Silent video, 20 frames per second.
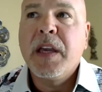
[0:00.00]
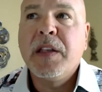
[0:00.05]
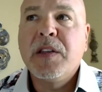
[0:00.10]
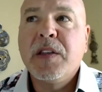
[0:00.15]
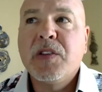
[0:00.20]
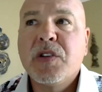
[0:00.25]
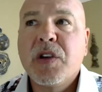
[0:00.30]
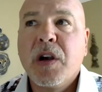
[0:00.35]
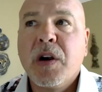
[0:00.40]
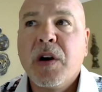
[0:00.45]

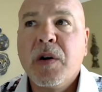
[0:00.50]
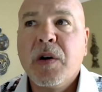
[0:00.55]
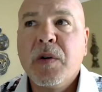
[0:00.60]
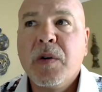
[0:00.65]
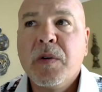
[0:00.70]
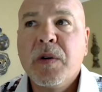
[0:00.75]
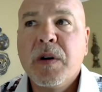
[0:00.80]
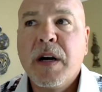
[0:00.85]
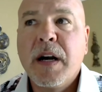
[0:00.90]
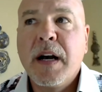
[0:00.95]
And
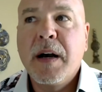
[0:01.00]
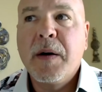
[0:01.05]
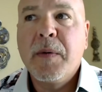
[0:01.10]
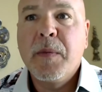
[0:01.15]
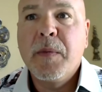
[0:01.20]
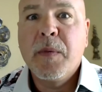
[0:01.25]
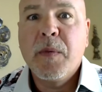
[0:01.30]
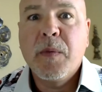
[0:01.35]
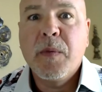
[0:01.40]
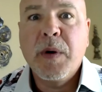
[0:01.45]
so
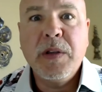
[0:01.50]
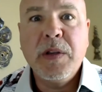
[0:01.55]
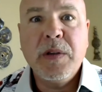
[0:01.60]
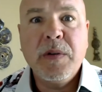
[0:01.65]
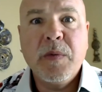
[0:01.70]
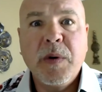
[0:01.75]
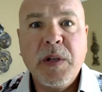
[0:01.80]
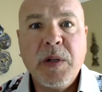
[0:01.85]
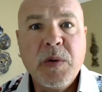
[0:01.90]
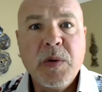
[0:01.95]
um, when,
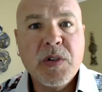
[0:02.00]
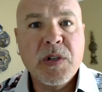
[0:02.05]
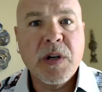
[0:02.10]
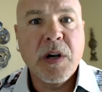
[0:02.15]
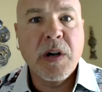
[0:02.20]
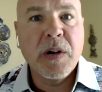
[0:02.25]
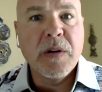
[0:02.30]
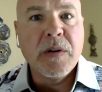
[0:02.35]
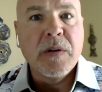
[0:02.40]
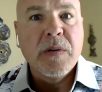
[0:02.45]
when you
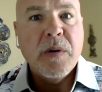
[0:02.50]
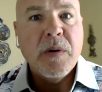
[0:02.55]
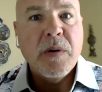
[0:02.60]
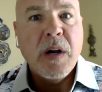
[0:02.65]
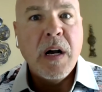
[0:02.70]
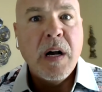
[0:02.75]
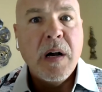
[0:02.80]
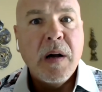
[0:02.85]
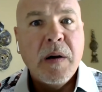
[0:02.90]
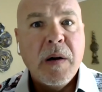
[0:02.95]
start
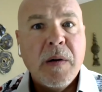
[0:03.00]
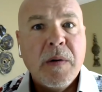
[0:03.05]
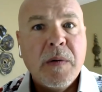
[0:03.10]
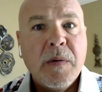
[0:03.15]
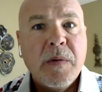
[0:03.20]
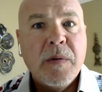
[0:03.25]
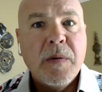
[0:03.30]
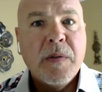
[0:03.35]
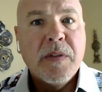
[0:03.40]
uh,